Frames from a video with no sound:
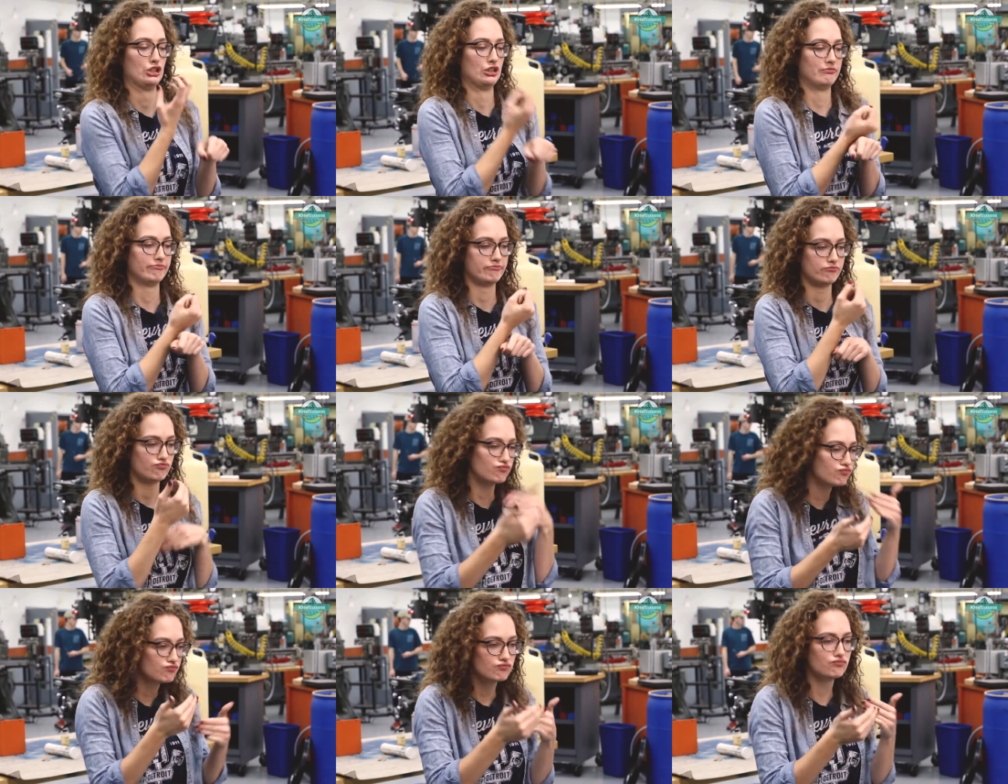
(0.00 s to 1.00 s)
I knew I'd
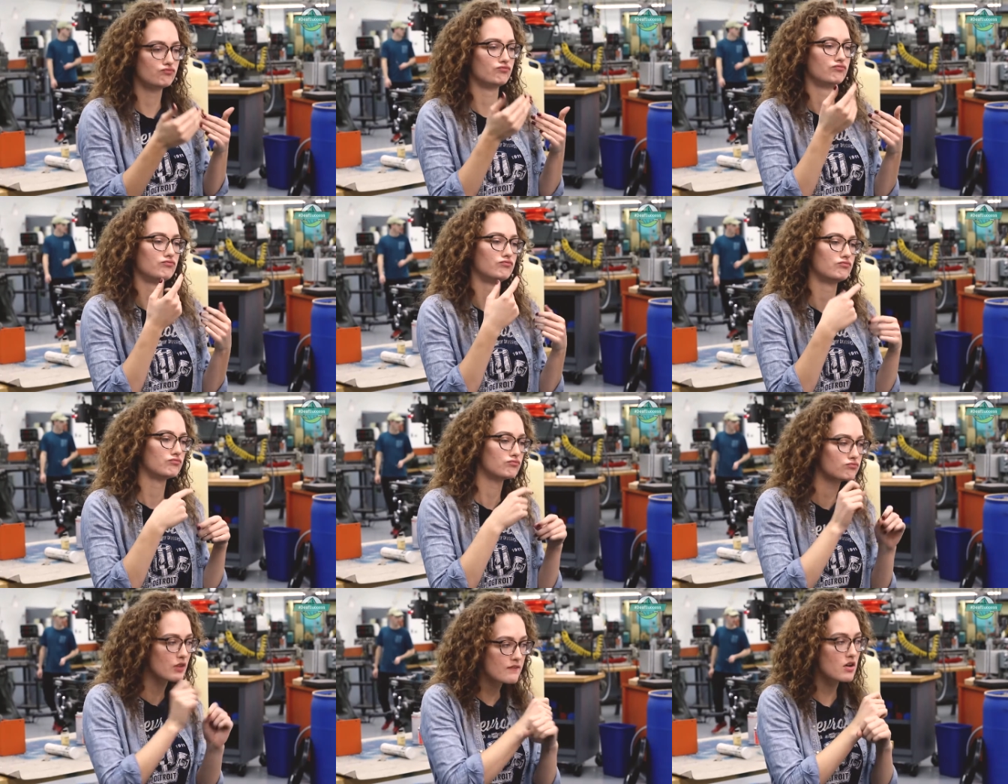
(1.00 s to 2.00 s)
have to fight for
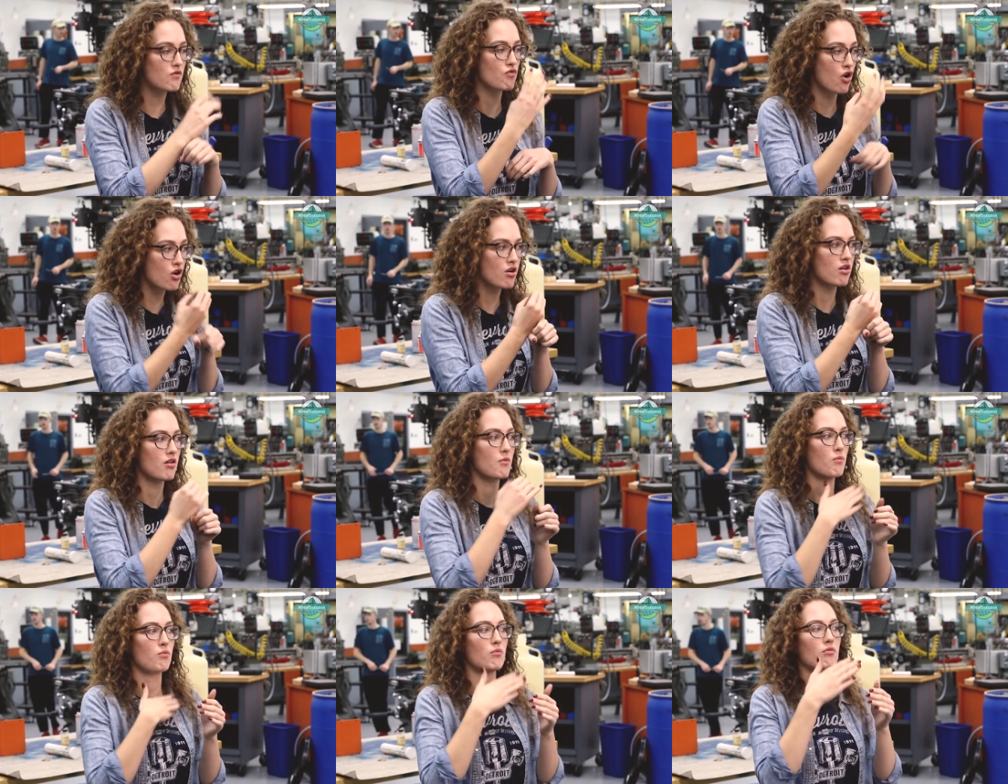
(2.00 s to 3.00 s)
access during
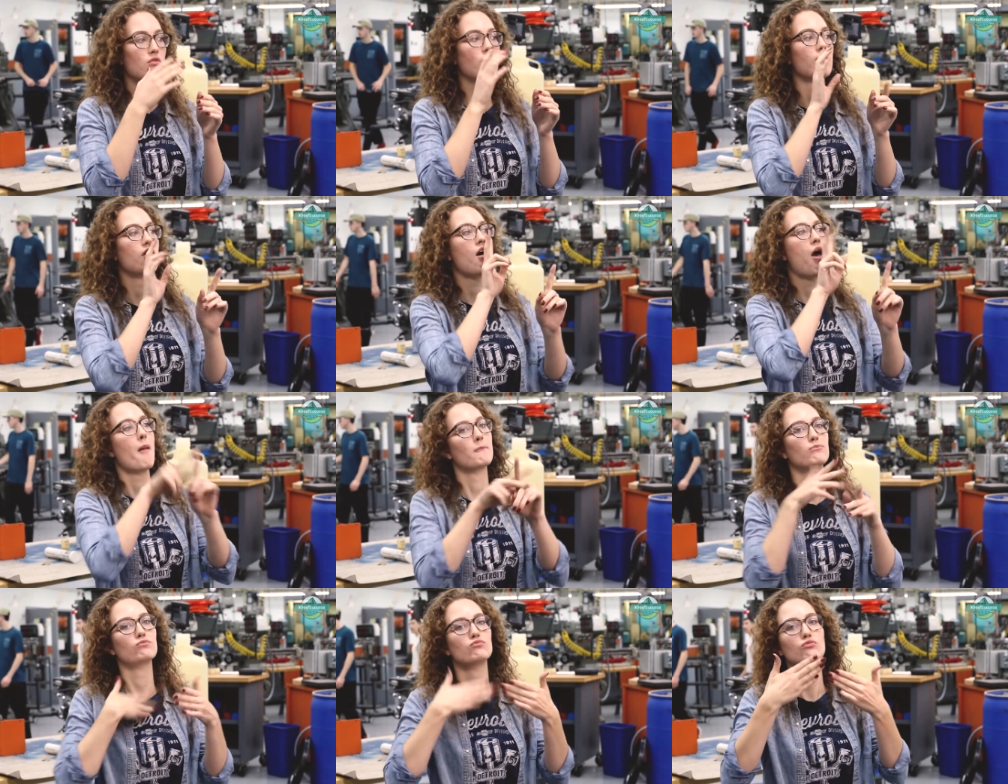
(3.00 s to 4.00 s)
college, but the
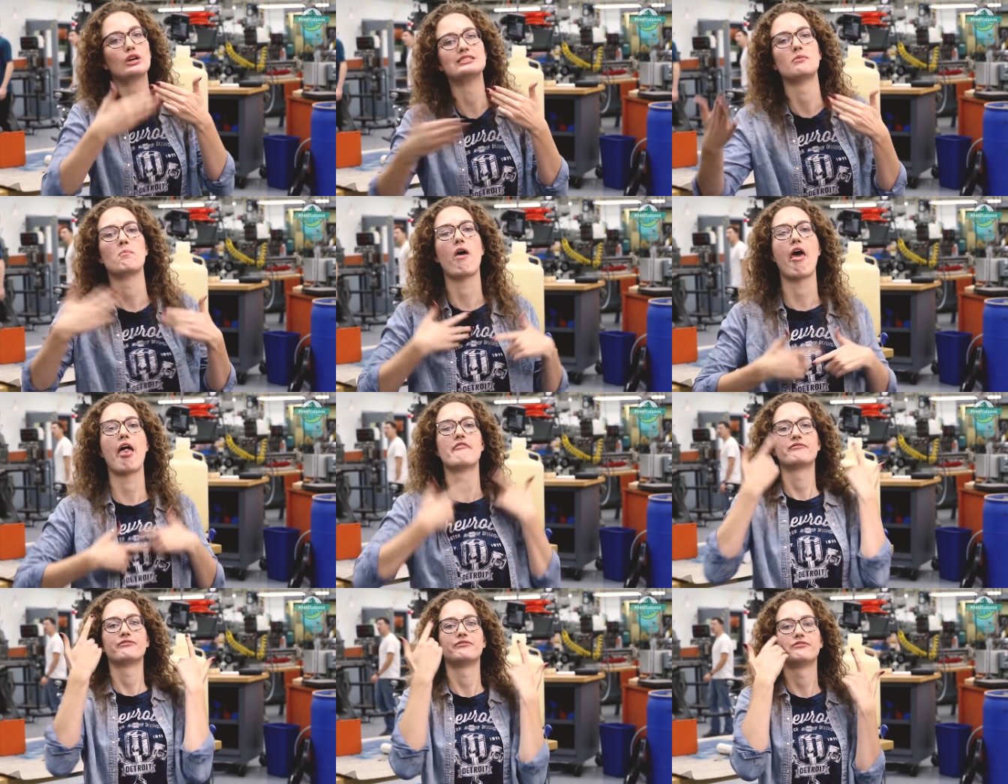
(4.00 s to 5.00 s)
lessons learned would stay
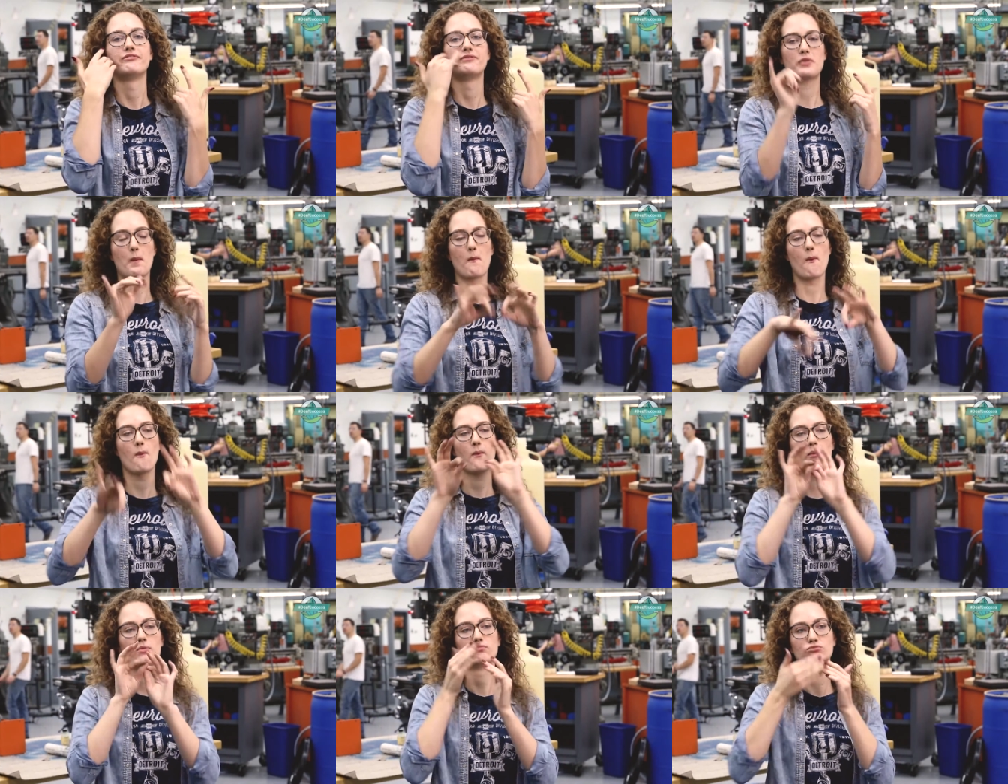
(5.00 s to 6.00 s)
with me for the
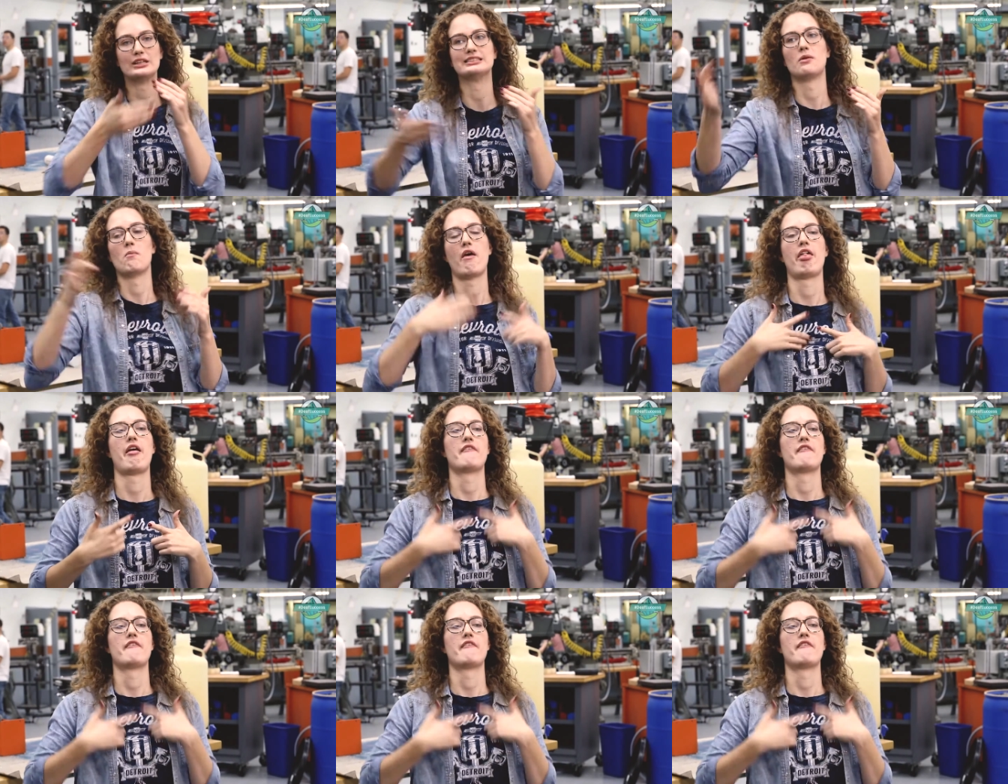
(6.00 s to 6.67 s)
rest of my life.